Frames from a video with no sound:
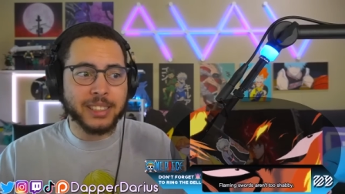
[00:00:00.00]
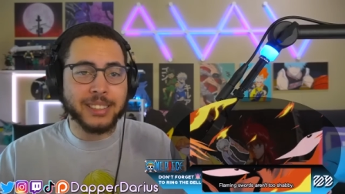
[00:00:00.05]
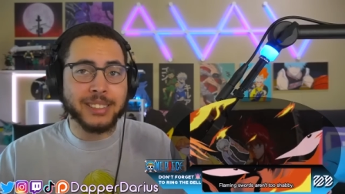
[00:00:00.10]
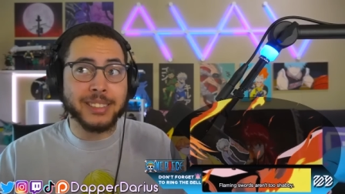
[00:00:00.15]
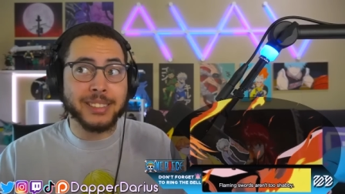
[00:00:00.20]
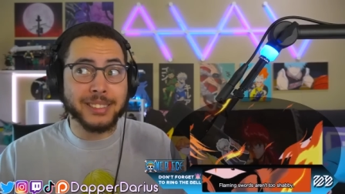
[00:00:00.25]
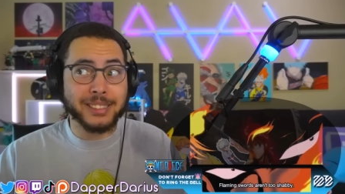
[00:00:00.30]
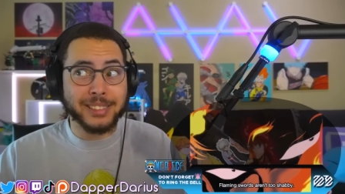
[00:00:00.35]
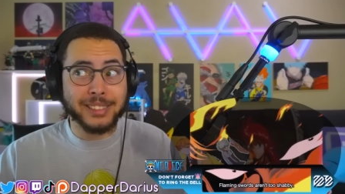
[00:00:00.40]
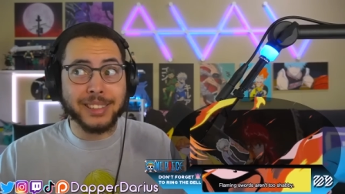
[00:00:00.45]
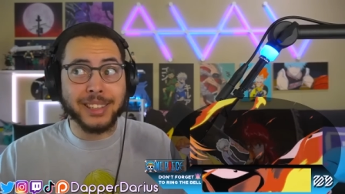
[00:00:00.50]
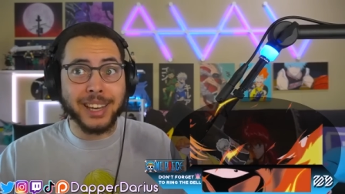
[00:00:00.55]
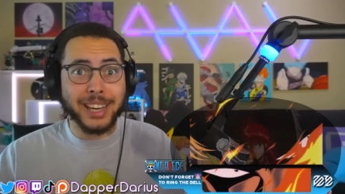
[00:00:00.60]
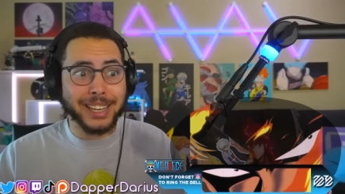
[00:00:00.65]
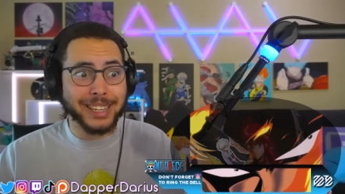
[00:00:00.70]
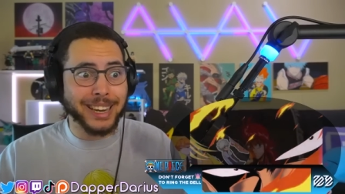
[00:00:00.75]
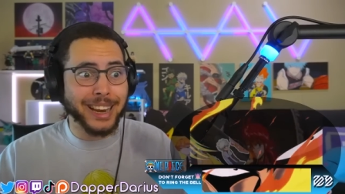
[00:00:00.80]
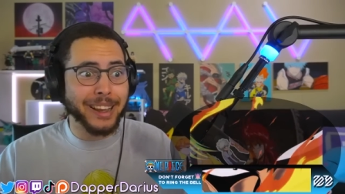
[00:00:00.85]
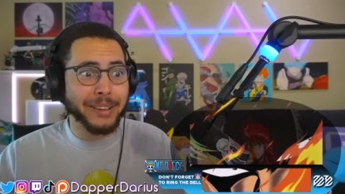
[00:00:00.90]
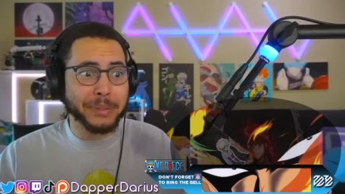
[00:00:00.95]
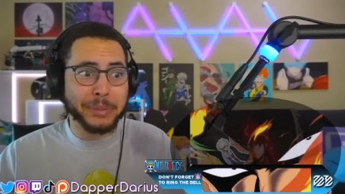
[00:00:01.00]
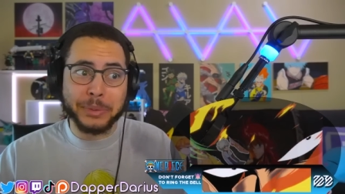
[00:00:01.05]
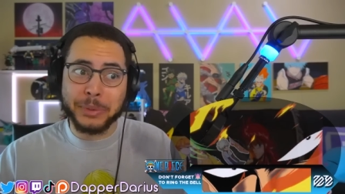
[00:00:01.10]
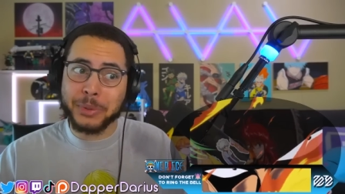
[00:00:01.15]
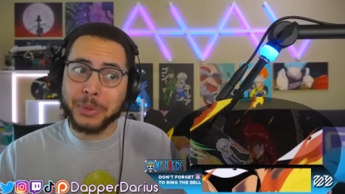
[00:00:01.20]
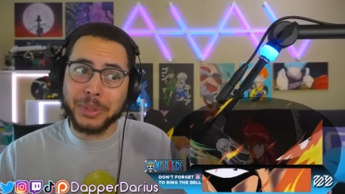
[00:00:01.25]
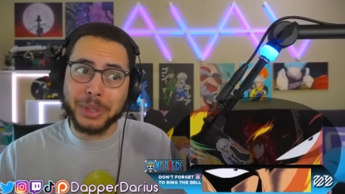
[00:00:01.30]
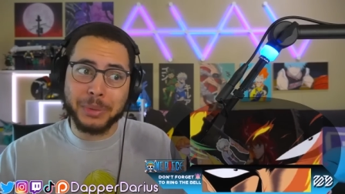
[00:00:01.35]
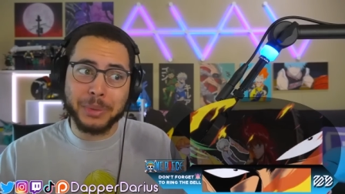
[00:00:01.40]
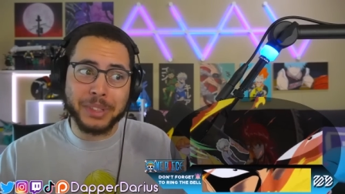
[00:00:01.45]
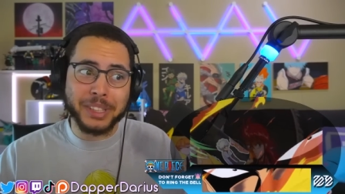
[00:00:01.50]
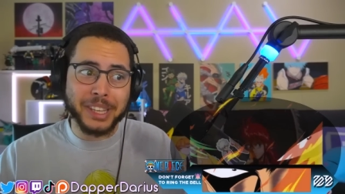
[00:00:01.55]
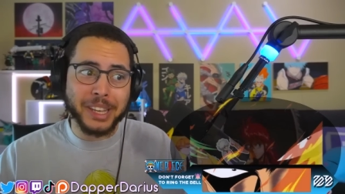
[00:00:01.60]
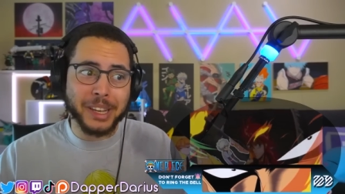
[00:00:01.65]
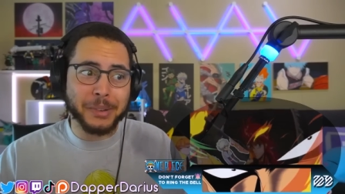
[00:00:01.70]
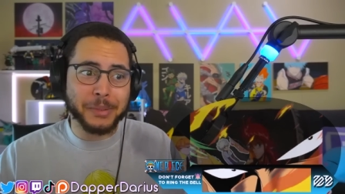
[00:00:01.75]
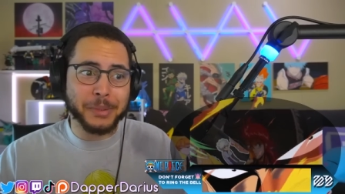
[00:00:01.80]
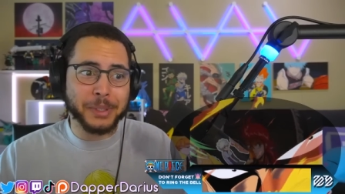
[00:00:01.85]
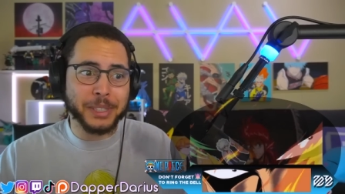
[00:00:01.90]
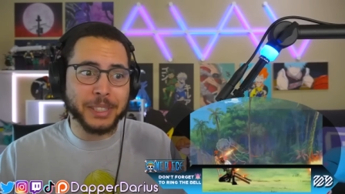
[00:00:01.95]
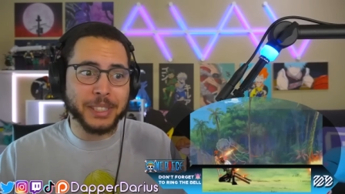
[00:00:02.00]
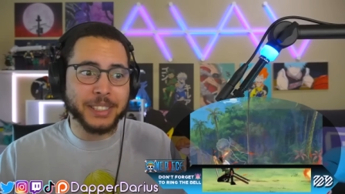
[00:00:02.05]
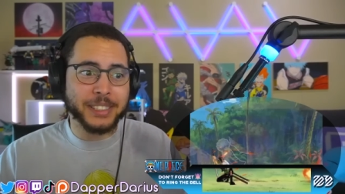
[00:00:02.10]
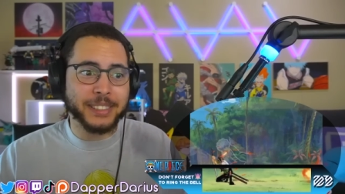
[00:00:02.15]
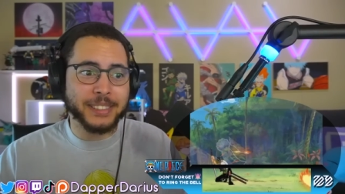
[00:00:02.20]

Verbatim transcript: Uh, I'd have to agree with that one.